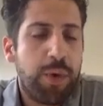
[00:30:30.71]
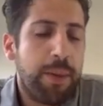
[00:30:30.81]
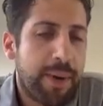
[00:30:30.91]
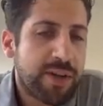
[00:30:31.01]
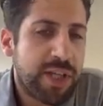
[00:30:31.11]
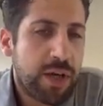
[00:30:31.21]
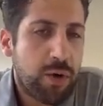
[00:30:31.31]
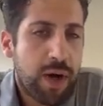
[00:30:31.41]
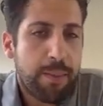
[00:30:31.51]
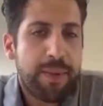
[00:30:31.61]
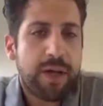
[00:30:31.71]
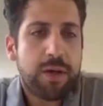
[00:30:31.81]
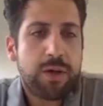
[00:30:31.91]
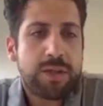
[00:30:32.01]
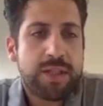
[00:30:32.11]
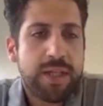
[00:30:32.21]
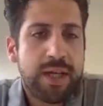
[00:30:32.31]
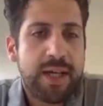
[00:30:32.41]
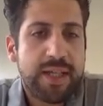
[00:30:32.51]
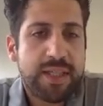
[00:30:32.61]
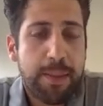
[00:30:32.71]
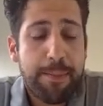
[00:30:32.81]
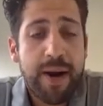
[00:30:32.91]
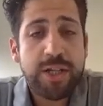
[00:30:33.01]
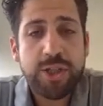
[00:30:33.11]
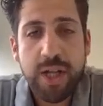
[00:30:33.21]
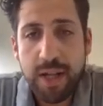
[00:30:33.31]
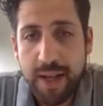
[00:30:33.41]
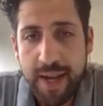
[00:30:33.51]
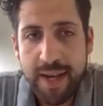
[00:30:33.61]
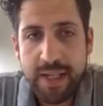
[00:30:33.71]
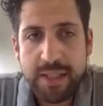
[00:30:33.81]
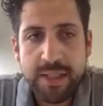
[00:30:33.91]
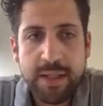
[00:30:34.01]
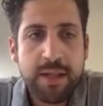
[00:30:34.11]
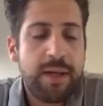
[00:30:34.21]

really particular because it's a partial case,